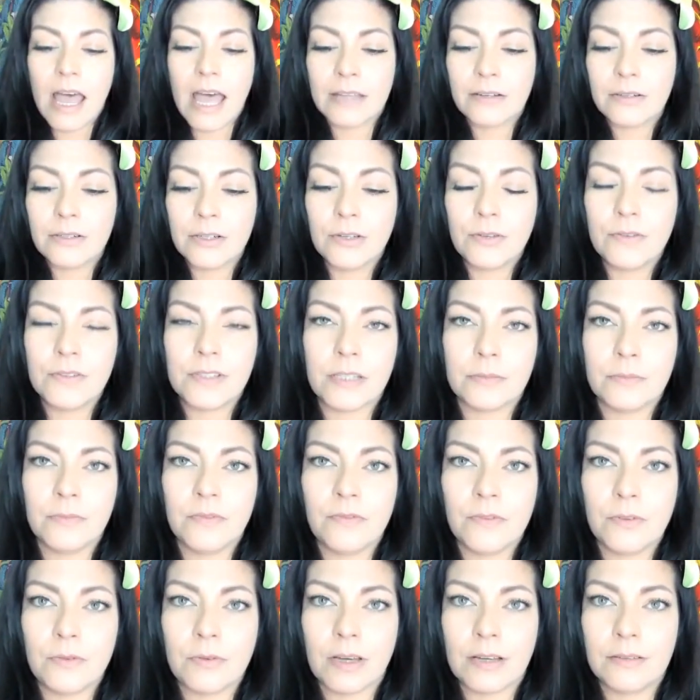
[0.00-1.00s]
I don't know if some
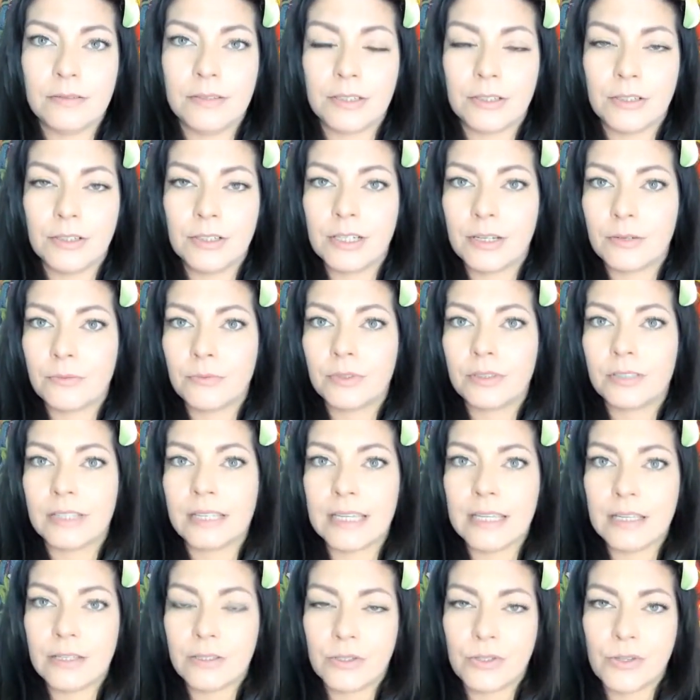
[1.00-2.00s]
of you out there can
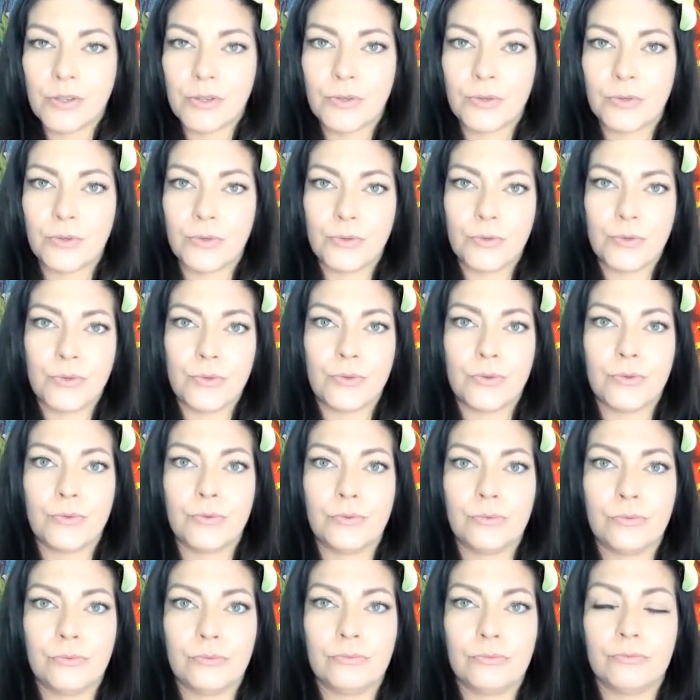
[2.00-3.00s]
relate to